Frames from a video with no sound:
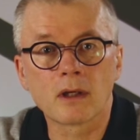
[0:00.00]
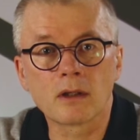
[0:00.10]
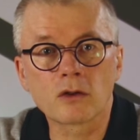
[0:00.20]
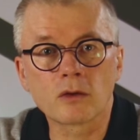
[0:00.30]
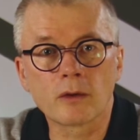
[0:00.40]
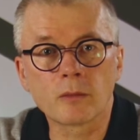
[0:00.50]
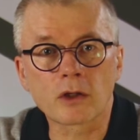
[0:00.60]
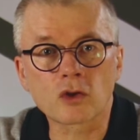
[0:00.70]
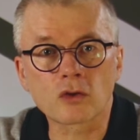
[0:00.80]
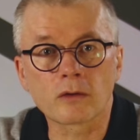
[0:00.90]
and
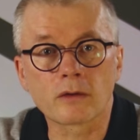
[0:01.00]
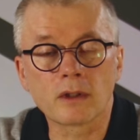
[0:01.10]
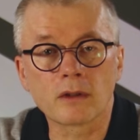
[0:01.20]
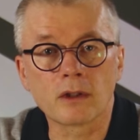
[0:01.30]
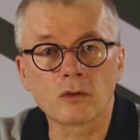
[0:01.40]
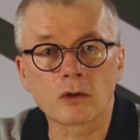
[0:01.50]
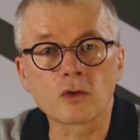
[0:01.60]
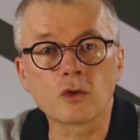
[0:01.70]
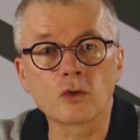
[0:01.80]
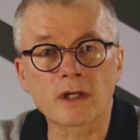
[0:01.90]
make sure that you
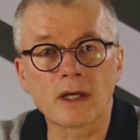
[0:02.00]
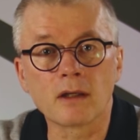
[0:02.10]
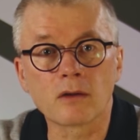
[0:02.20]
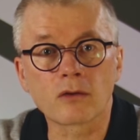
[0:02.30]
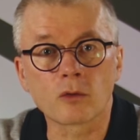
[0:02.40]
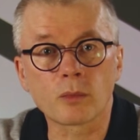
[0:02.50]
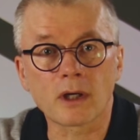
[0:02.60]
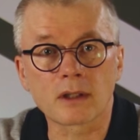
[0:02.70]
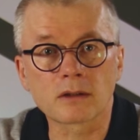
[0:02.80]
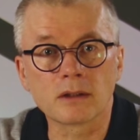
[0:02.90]
don't use any third
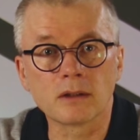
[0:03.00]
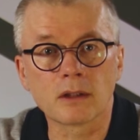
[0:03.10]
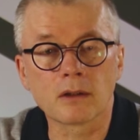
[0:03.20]
party,